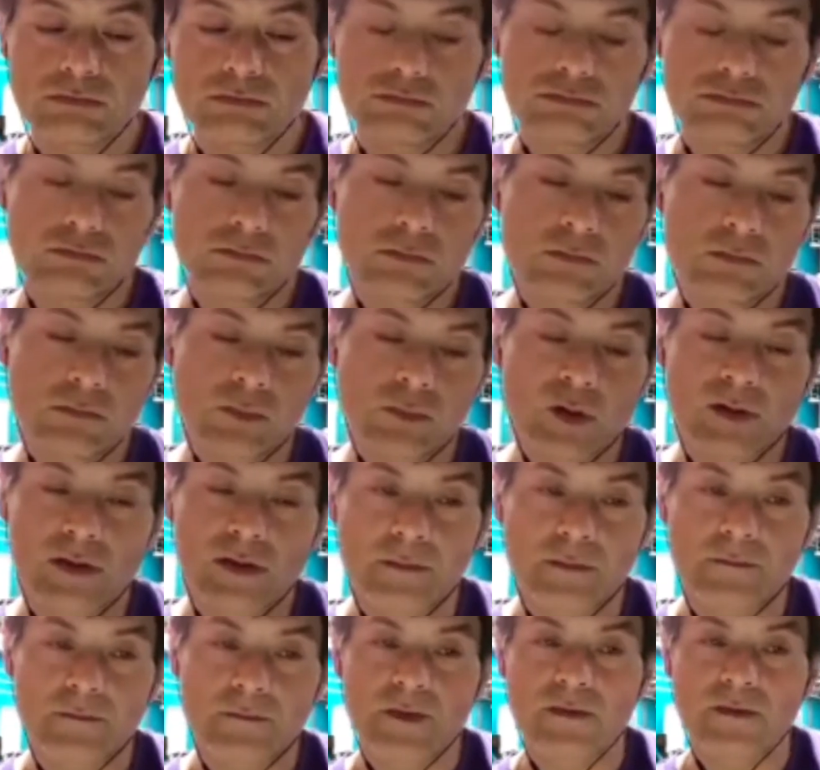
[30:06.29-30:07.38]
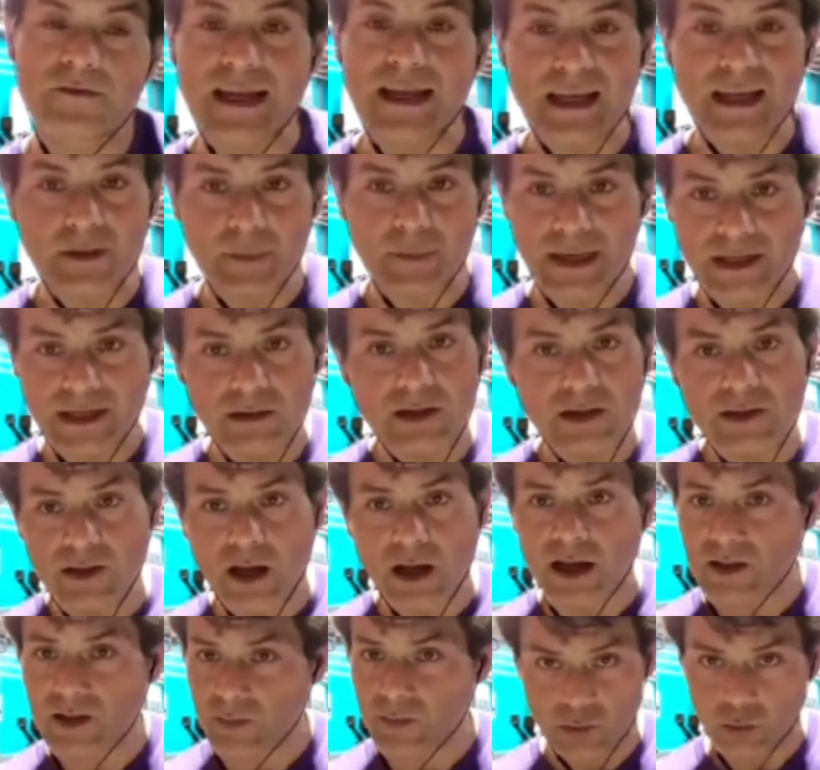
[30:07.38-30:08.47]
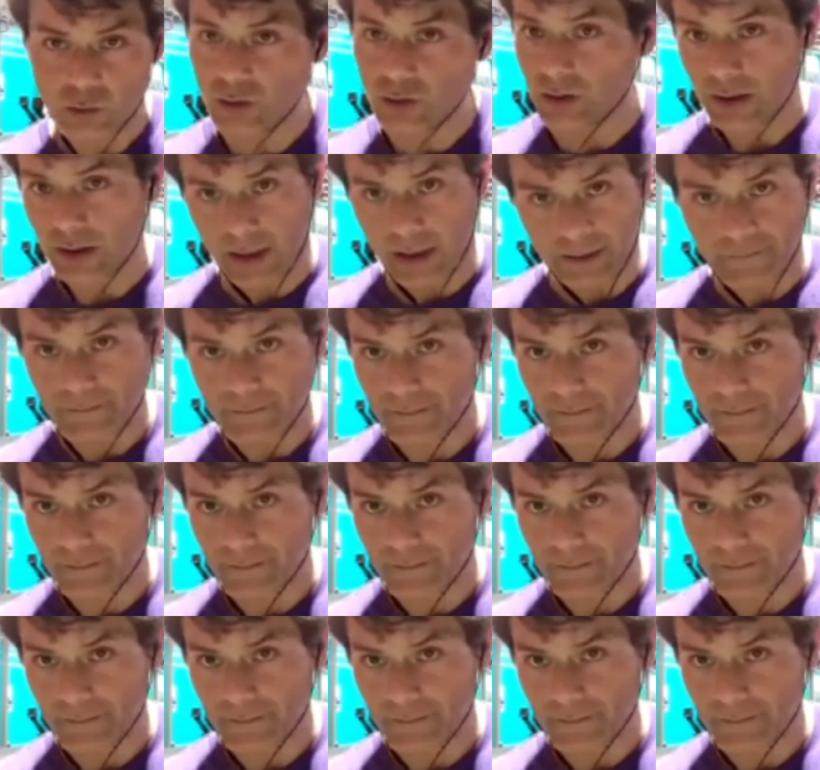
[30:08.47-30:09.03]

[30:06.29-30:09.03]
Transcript: the fundamental science was all there.